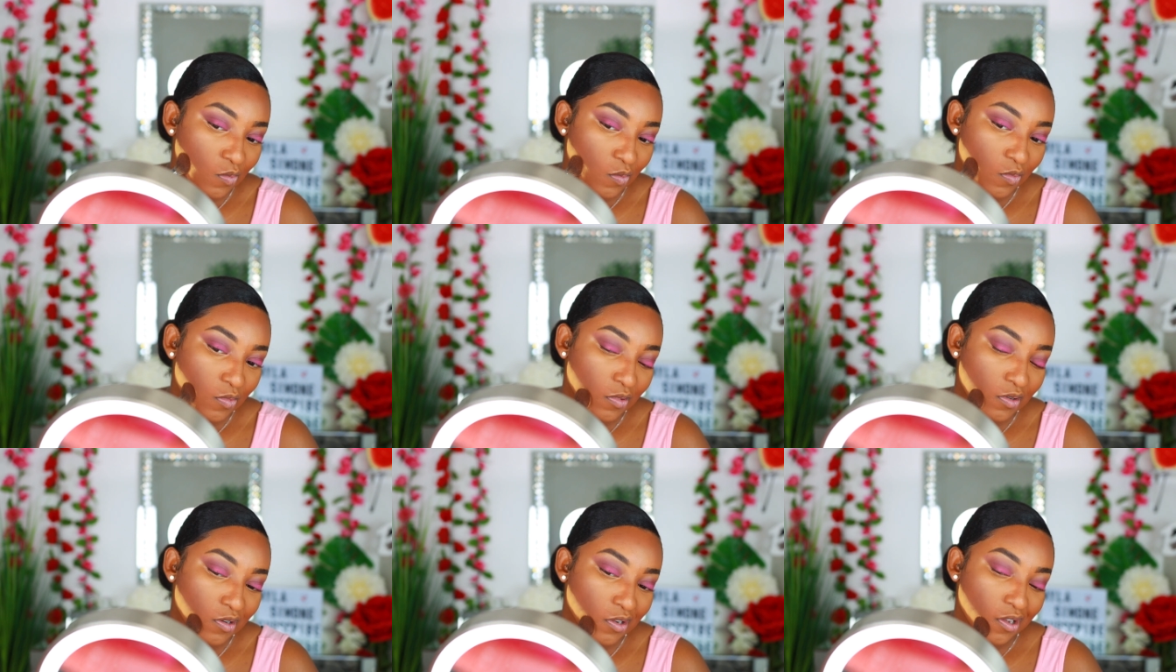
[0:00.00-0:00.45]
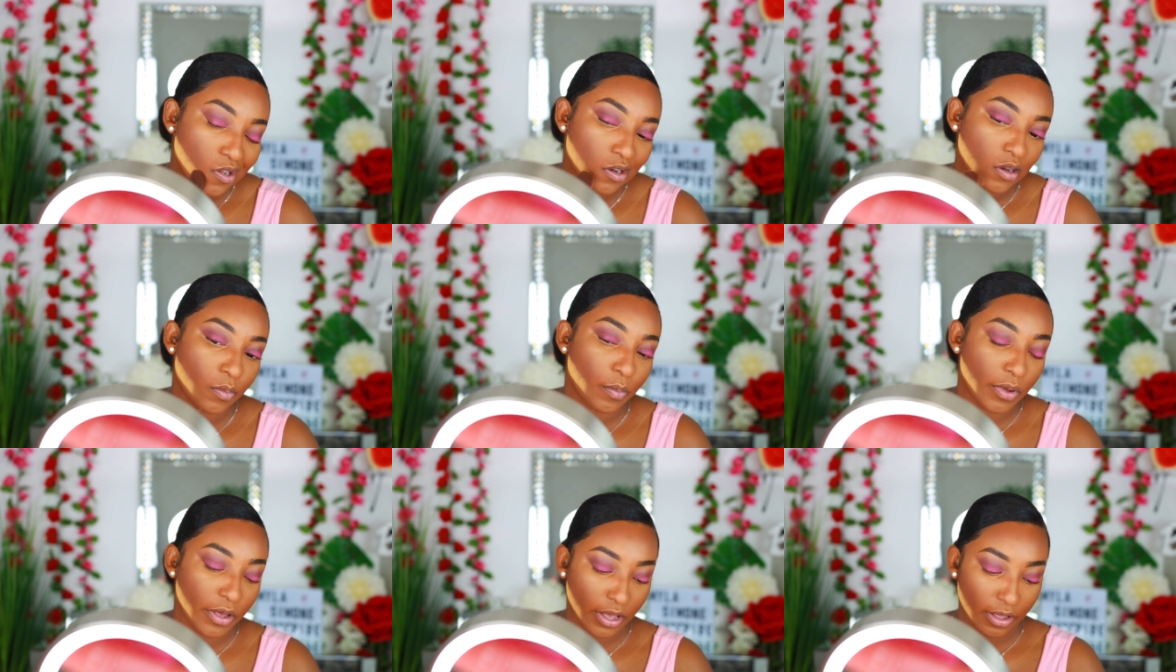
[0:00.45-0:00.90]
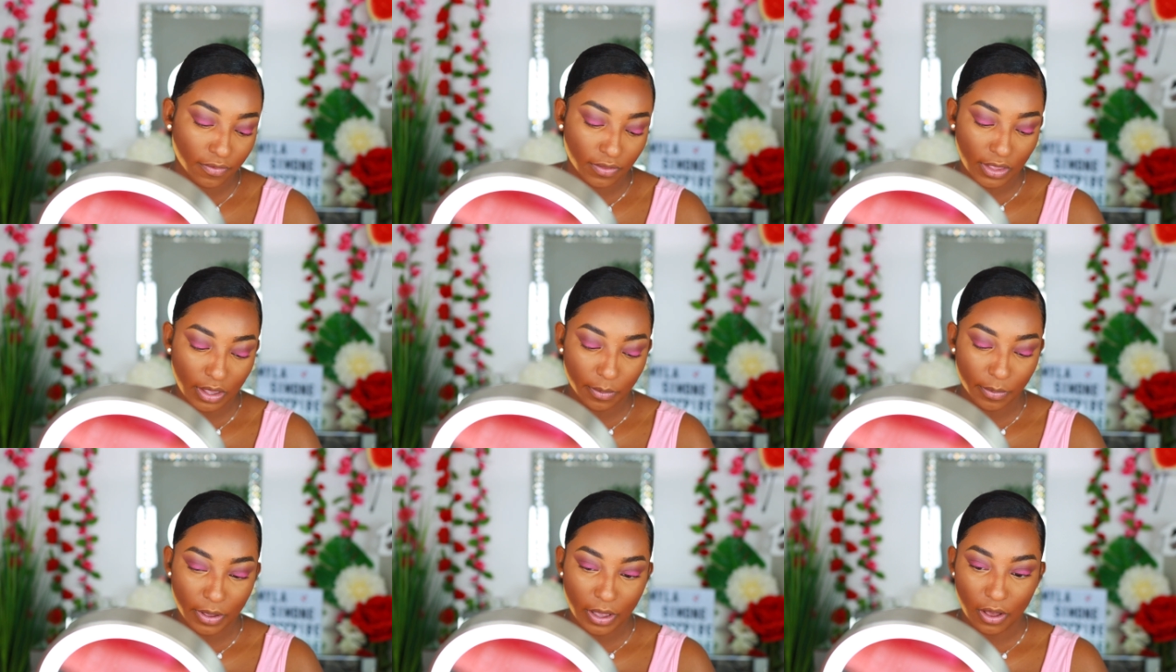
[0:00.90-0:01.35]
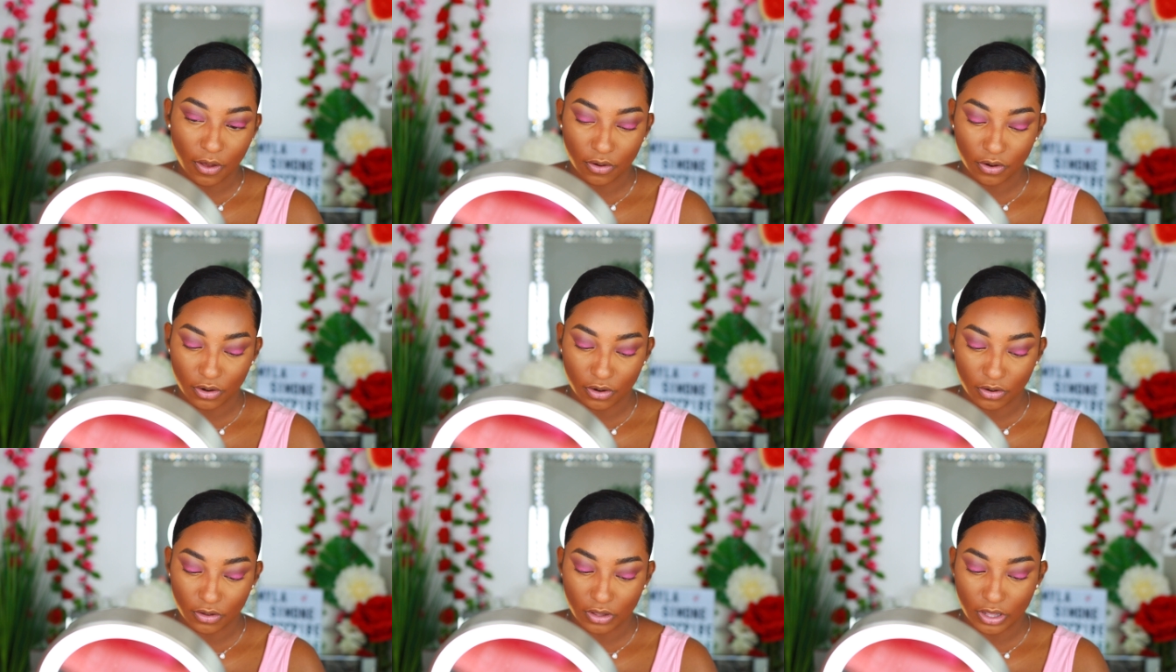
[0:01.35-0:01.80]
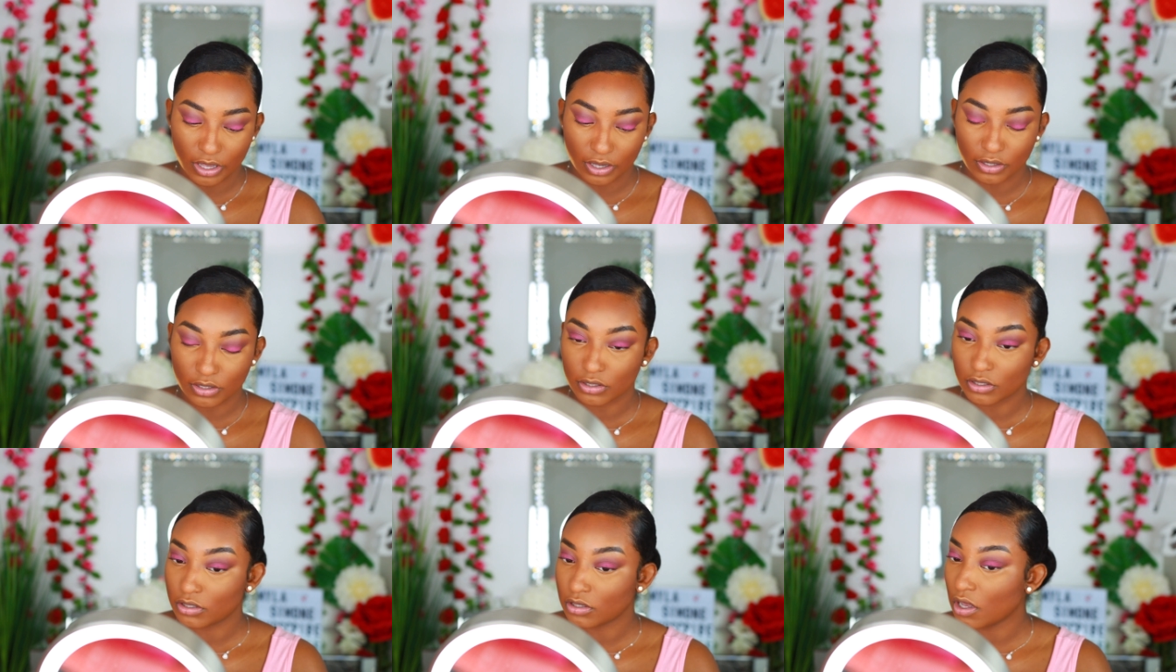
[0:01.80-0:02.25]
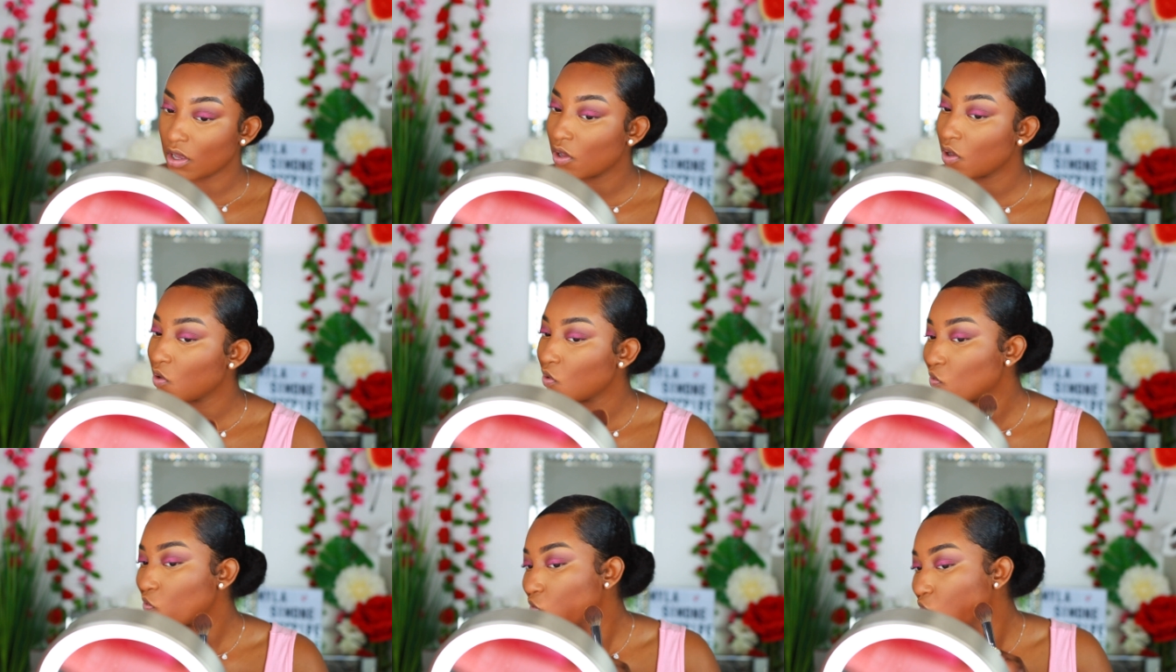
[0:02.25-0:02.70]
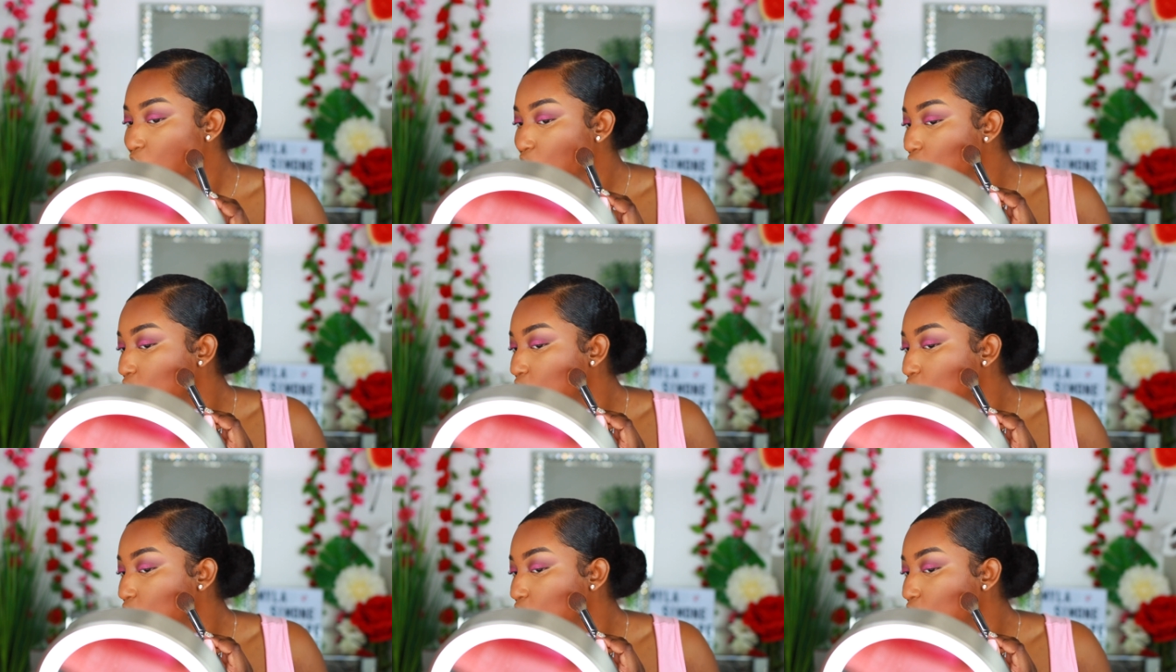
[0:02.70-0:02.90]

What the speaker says: We're gonna kind of pat that powder like so.